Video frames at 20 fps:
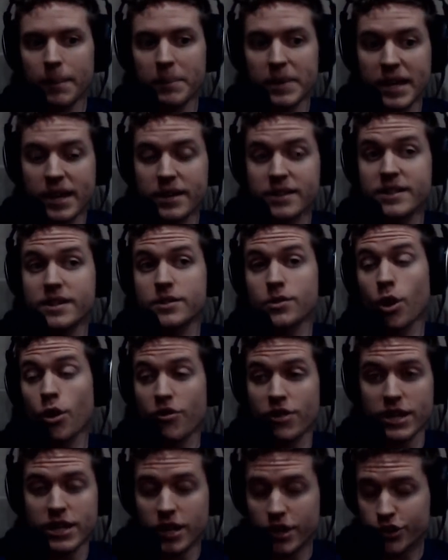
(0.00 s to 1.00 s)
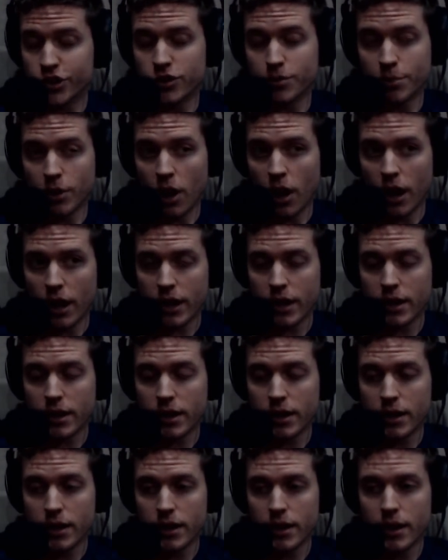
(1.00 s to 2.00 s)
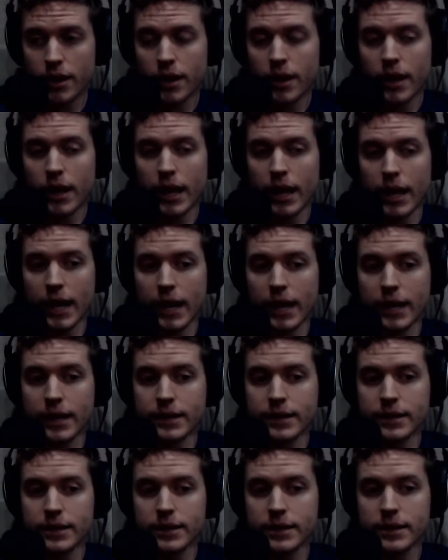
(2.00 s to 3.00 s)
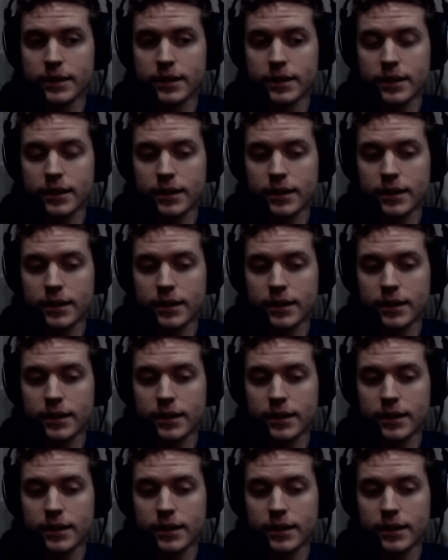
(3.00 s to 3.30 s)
because he's already touched the block, and